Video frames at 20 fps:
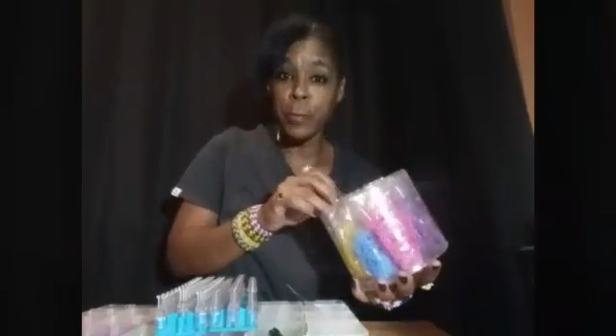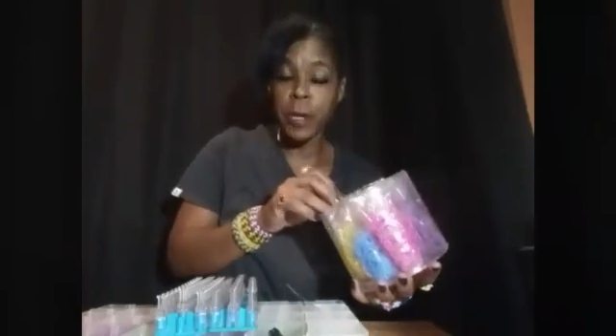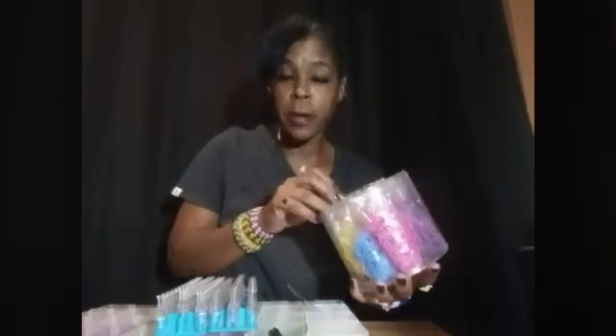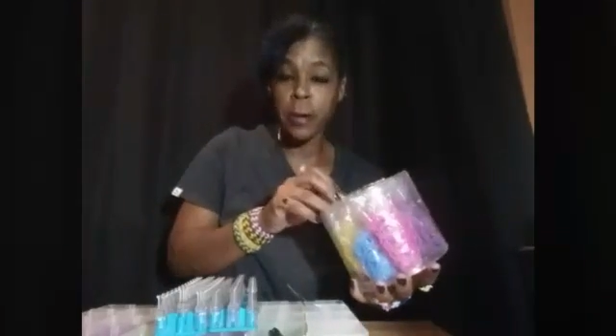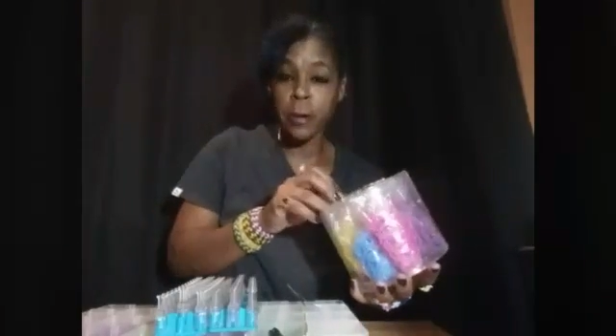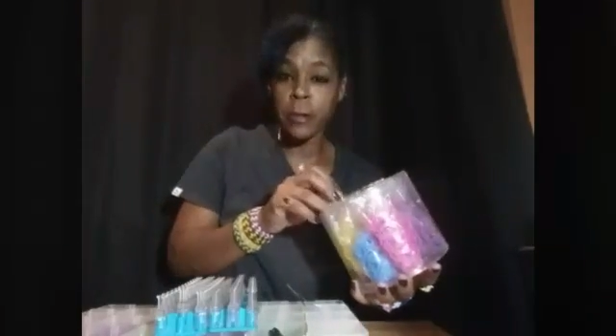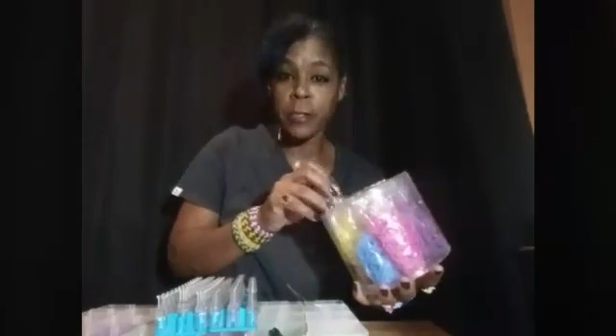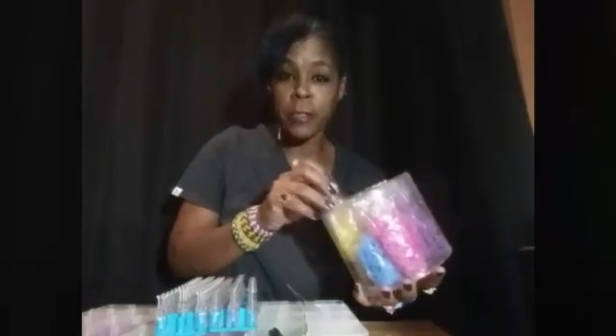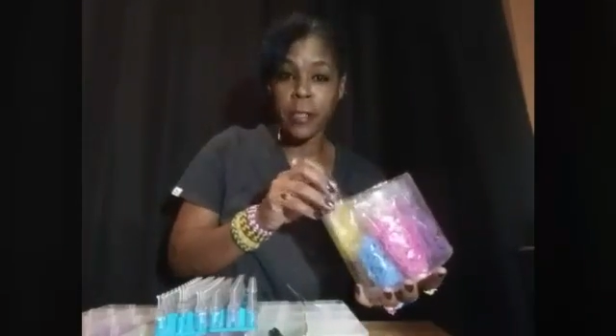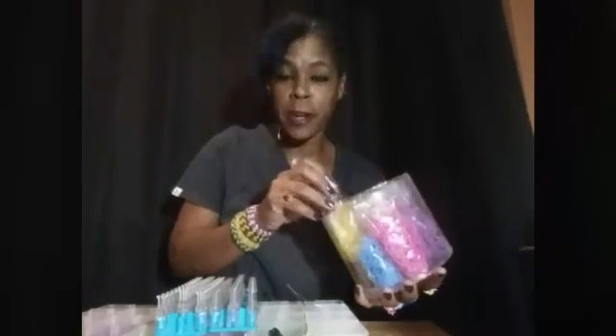
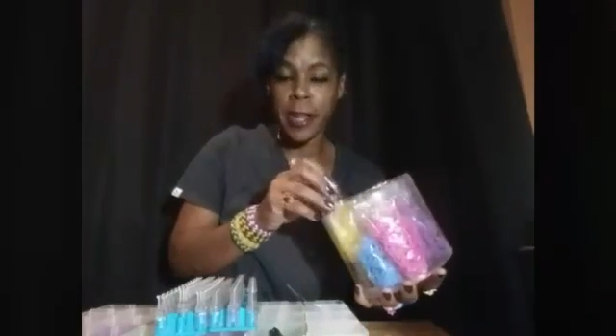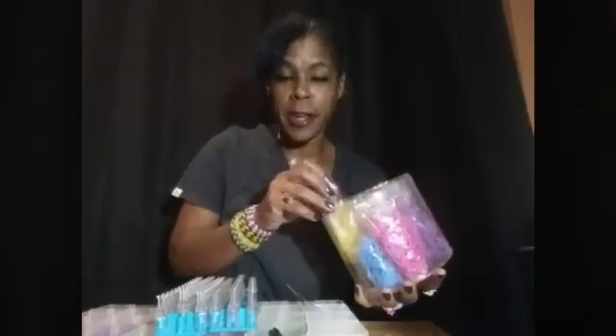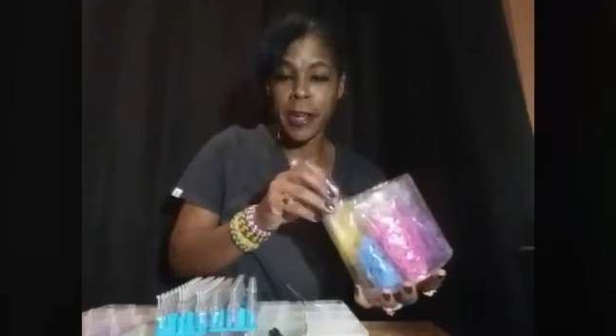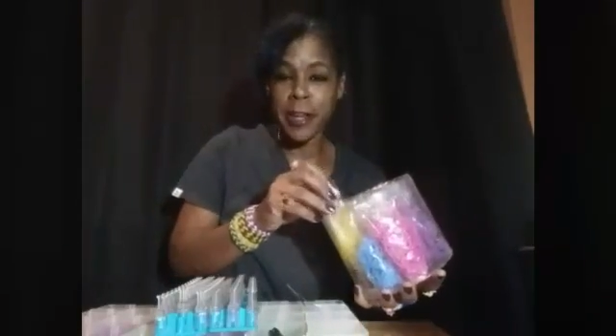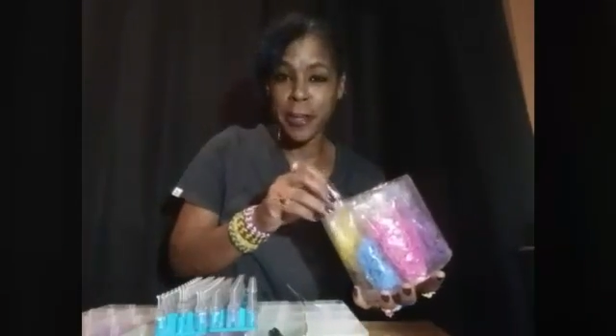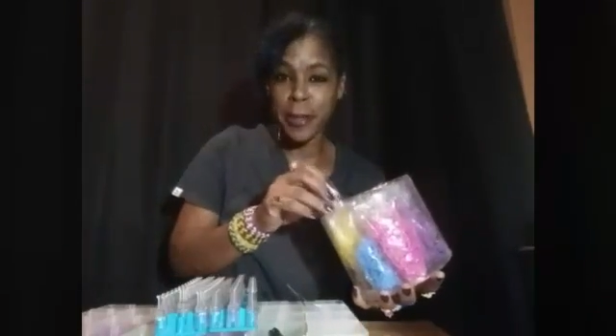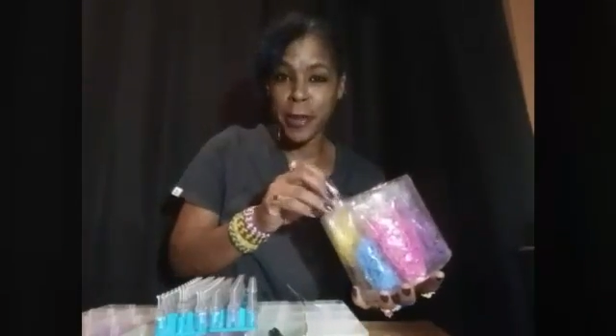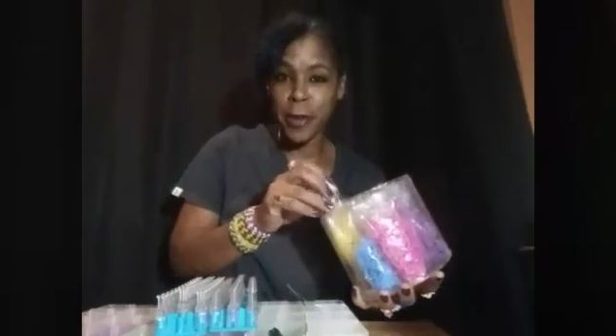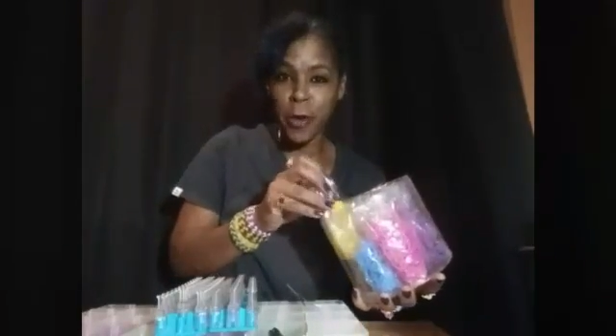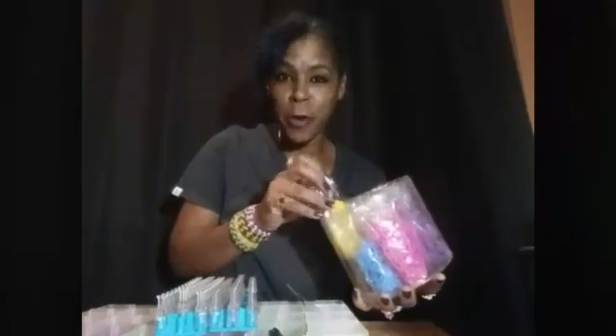pickers that I
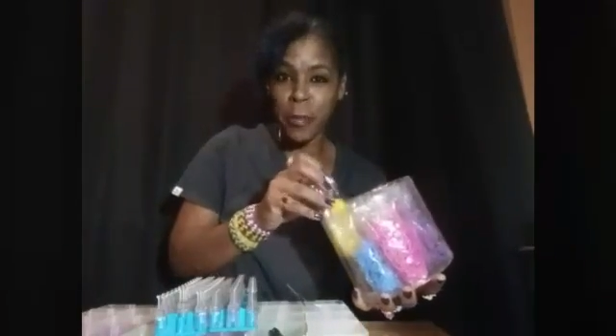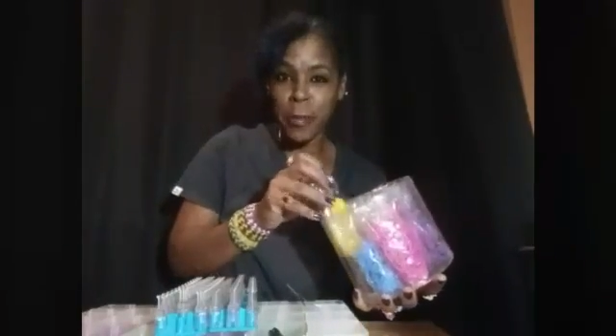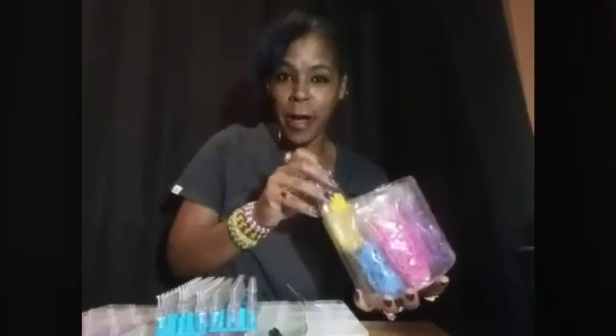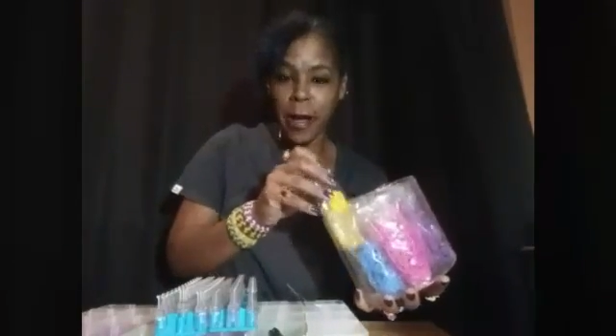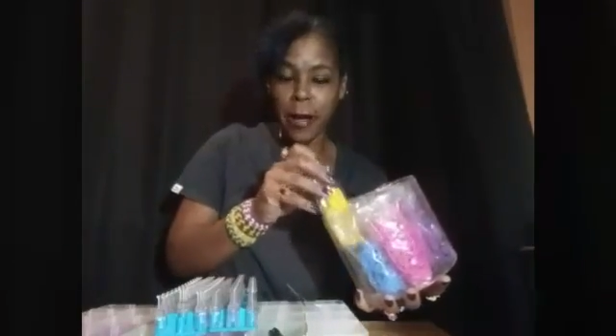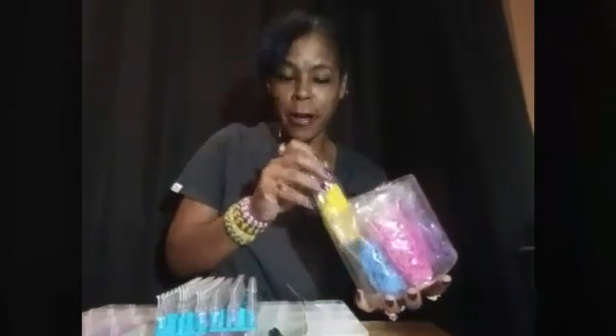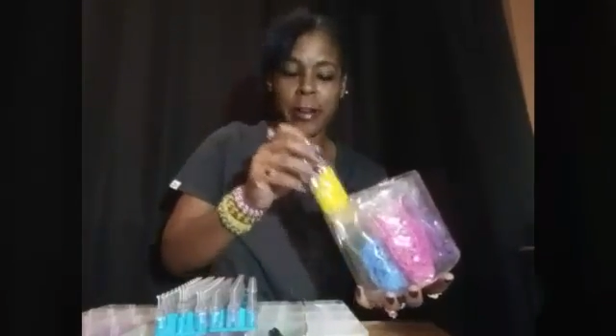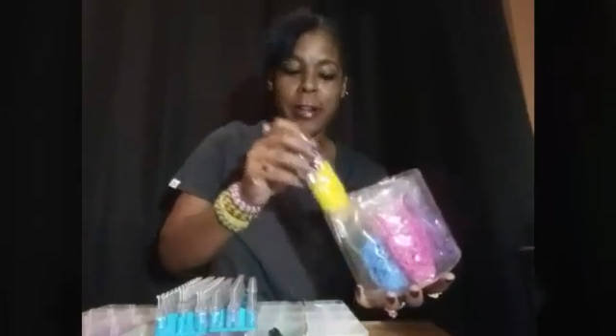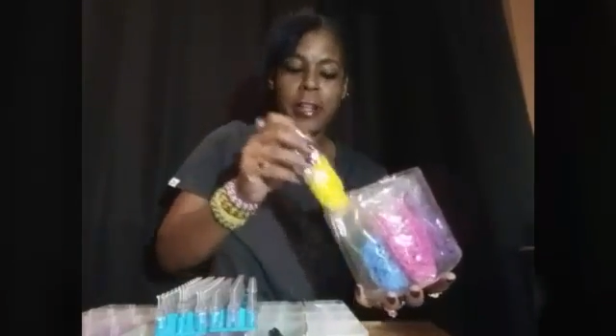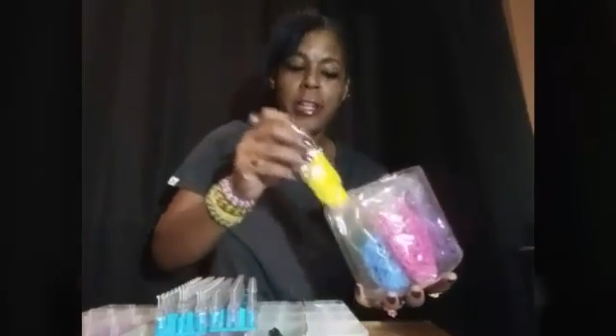didn't know
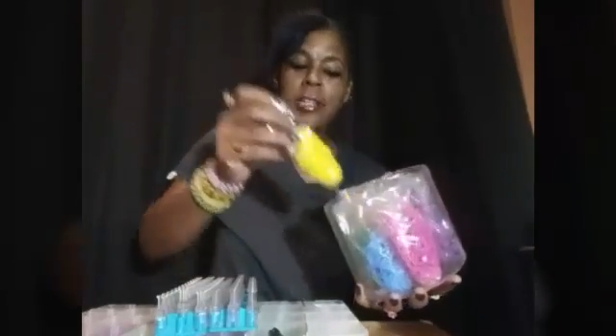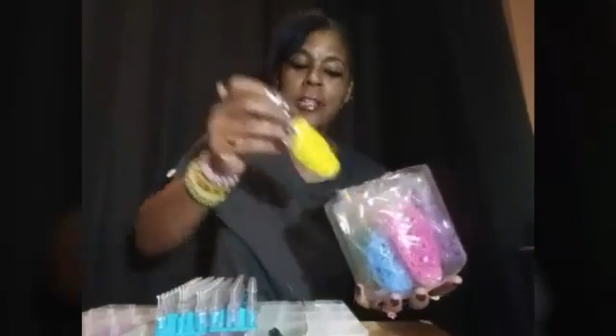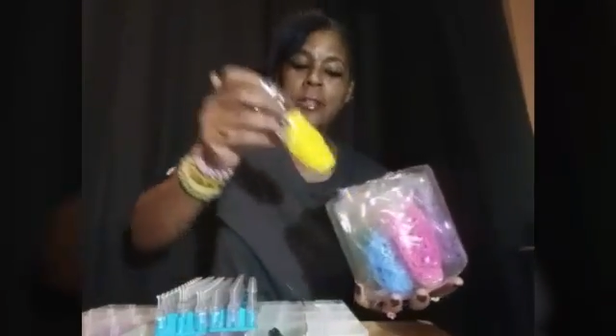about,